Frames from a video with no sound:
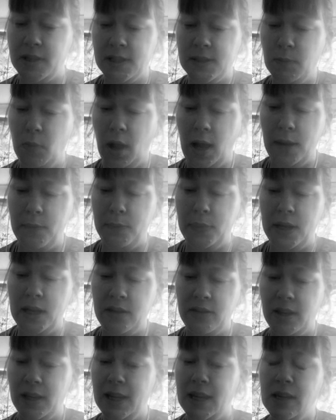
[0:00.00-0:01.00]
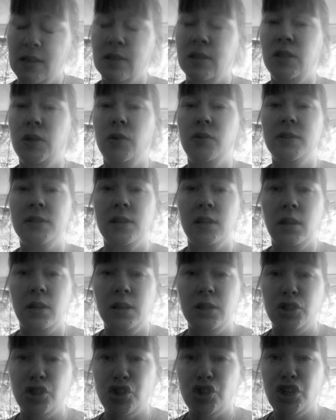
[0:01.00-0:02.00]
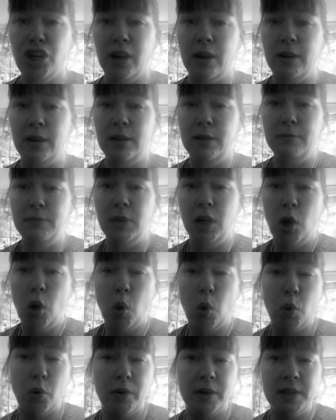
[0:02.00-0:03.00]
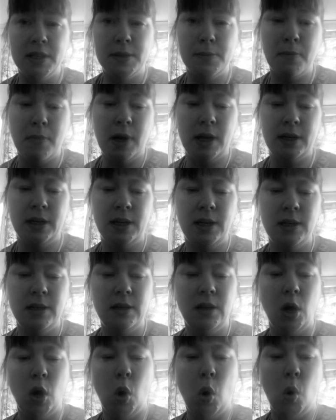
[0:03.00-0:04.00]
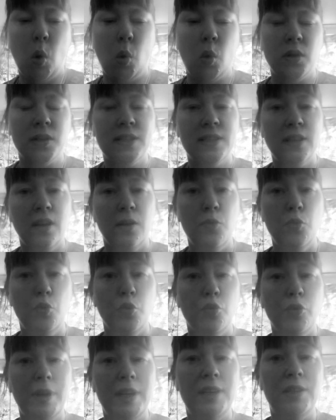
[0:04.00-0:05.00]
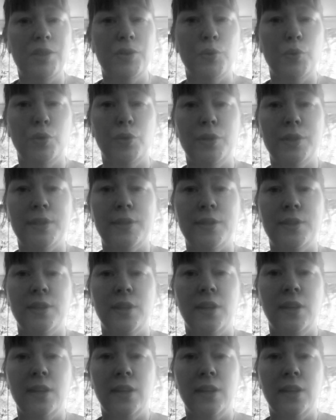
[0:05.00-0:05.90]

This might be that he's using his charm or his money or some resource